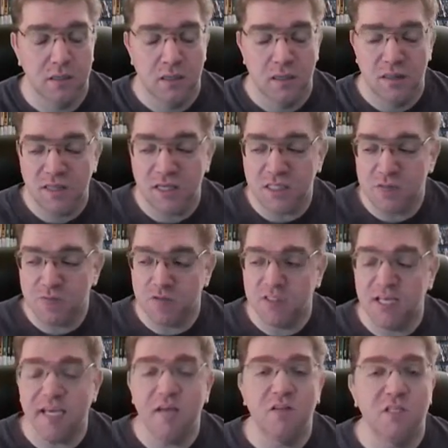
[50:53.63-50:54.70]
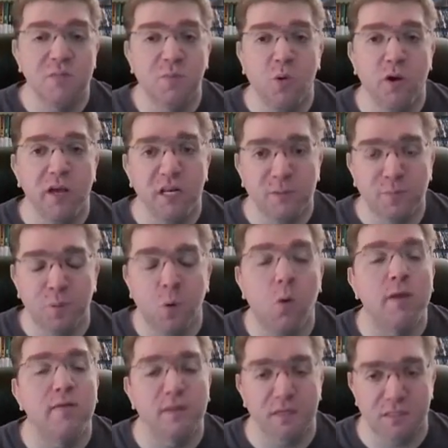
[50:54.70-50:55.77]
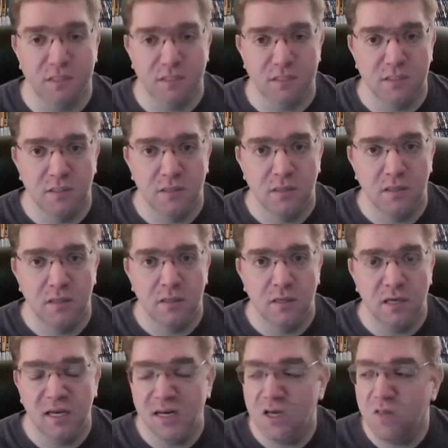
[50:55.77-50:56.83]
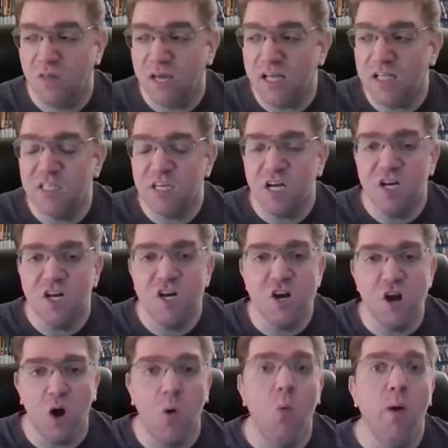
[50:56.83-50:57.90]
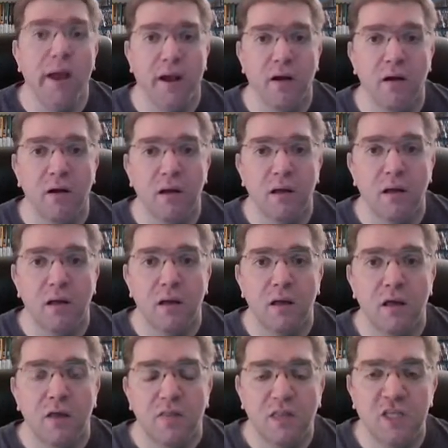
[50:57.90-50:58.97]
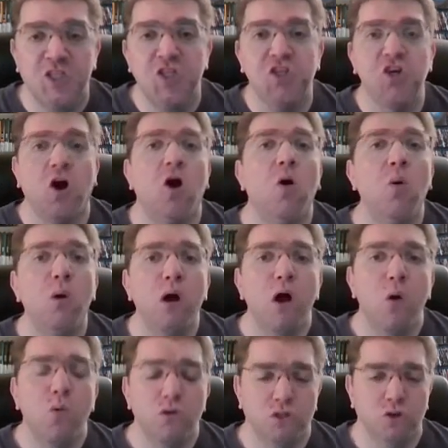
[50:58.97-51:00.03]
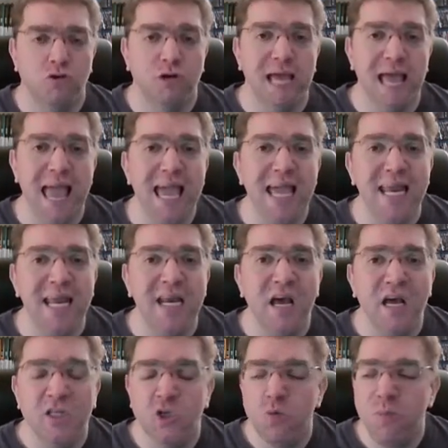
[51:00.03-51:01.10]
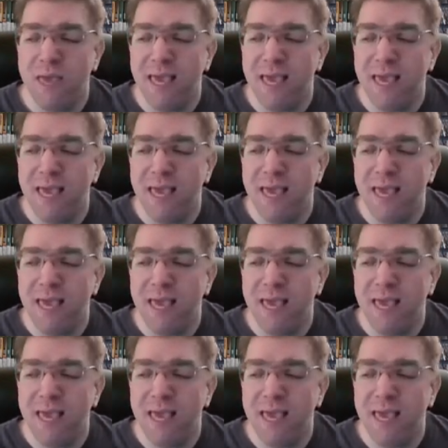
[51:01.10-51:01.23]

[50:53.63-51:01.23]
This is ridiculous, it's boring, and it's pointless. It leads nowhere. This show was created to make